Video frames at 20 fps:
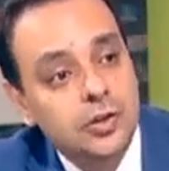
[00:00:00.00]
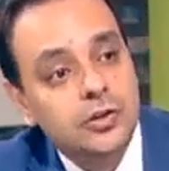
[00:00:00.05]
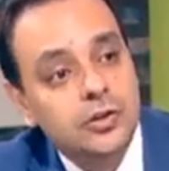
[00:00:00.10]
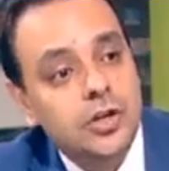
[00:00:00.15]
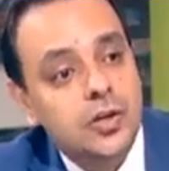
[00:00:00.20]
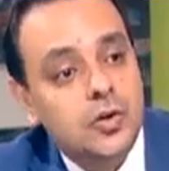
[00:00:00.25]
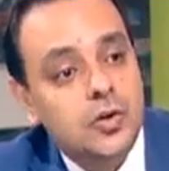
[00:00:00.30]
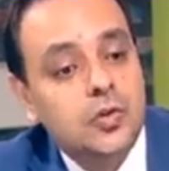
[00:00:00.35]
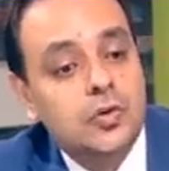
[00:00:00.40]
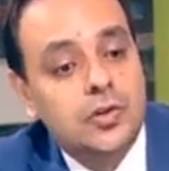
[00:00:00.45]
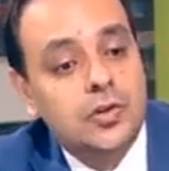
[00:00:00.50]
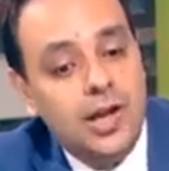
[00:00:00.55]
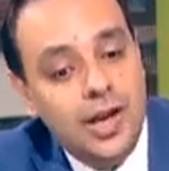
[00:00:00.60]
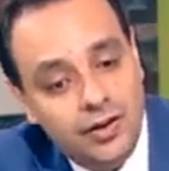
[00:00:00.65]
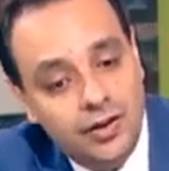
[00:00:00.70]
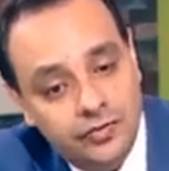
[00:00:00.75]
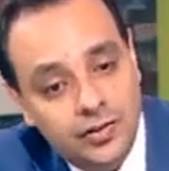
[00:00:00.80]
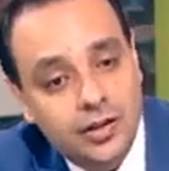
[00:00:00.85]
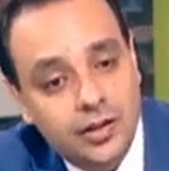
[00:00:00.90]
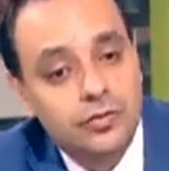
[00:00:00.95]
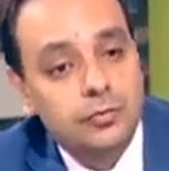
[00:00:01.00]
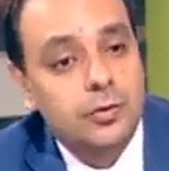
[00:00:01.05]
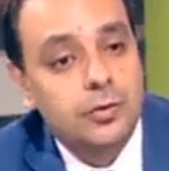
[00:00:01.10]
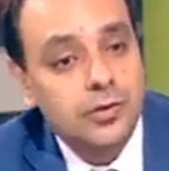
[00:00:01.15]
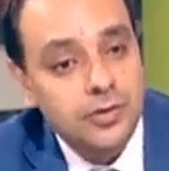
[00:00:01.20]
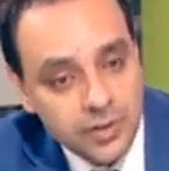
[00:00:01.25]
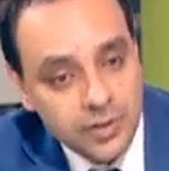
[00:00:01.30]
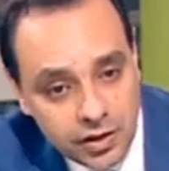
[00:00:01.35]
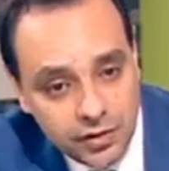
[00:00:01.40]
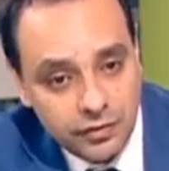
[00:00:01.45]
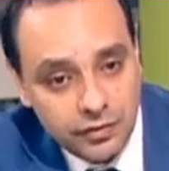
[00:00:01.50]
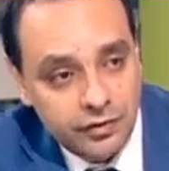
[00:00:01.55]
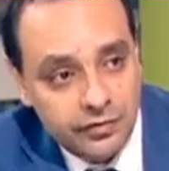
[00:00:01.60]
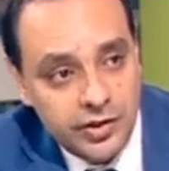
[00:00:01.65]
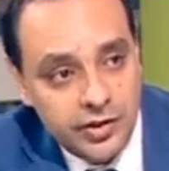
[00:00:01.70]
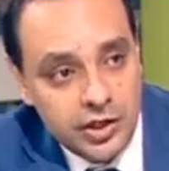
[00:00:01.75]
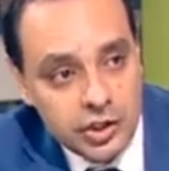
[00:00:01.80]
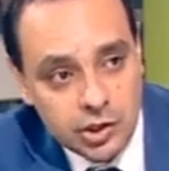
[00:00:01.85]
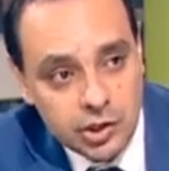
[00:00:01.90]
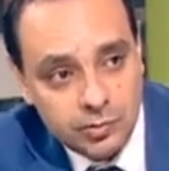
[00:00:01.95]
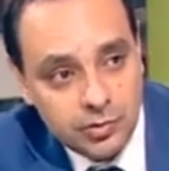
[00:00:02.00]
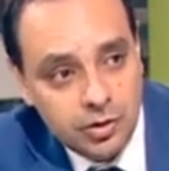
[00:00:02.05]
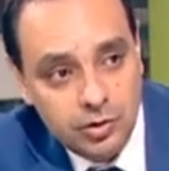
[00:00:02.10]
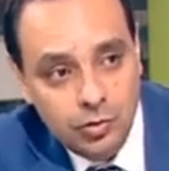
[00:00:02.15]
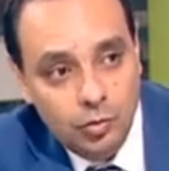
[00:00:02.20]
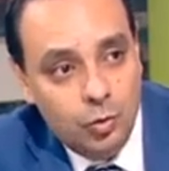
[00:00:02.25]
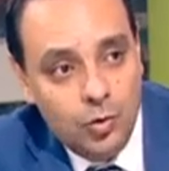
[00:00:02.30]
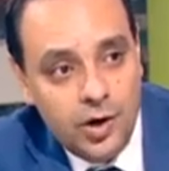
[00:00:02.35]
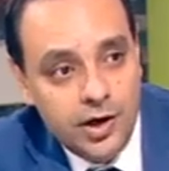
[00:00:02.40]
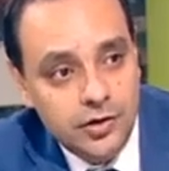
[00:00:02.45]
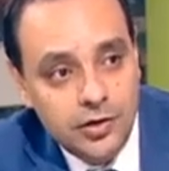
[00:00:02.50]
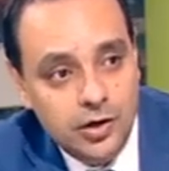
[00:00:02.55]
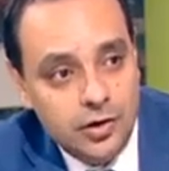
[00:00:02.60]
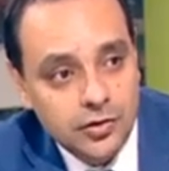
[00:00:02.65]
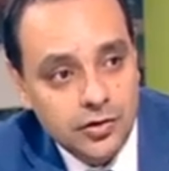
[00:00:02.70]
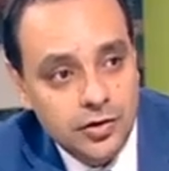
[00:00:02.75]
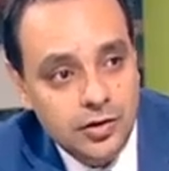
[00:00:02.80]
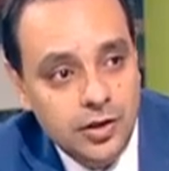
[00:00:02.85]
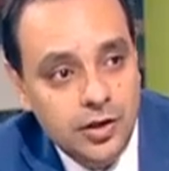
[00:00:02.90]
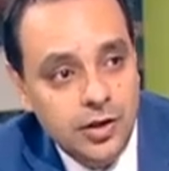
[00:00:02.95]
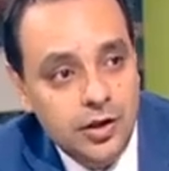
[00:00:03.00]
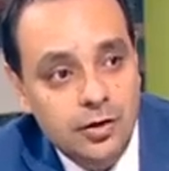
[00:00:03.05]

They could have the expertise of Egypt. Why not?